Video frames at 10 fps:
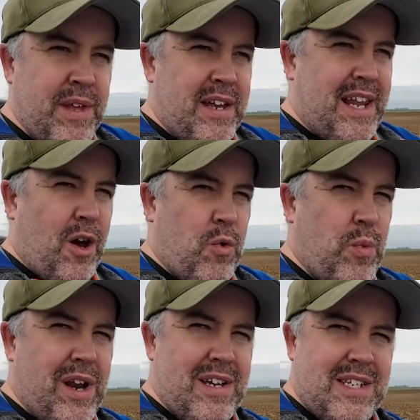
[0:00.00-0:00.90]
Now,
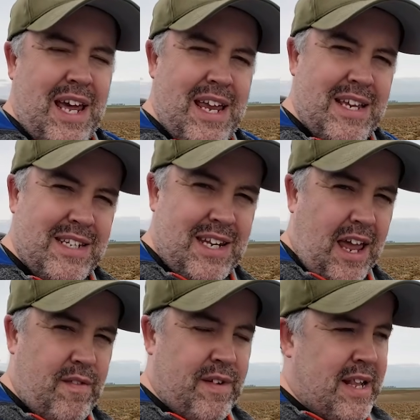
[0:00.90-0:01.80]
when I say
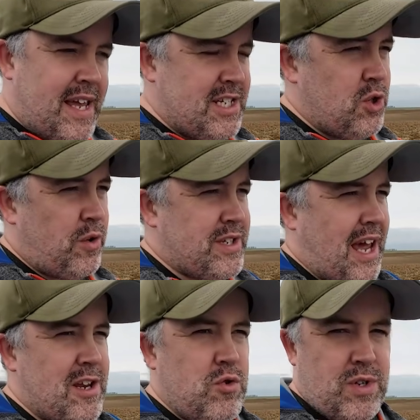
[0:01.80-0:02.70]
safe, it's not
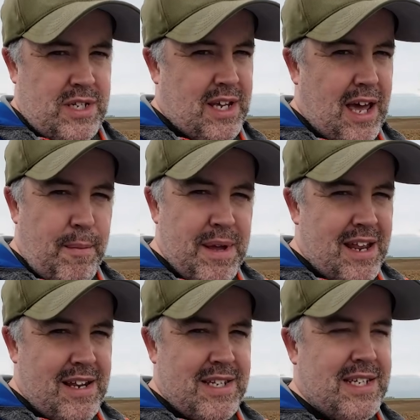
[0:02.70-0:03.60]
dangerous to come here
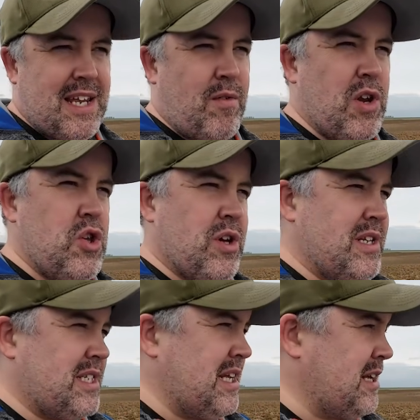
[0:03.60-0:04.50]
necessarily. You can
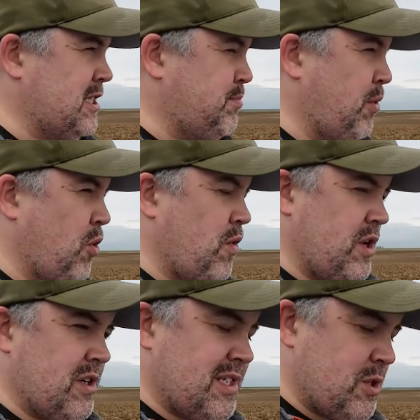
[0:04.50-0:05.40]
still explore and
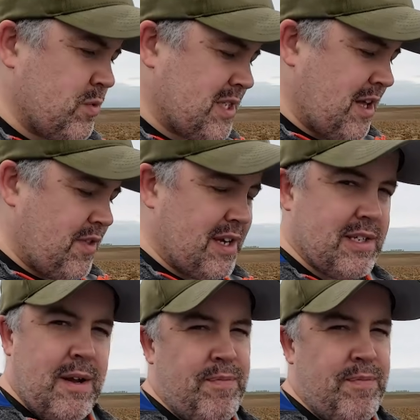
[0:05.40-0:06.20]
you can still see things.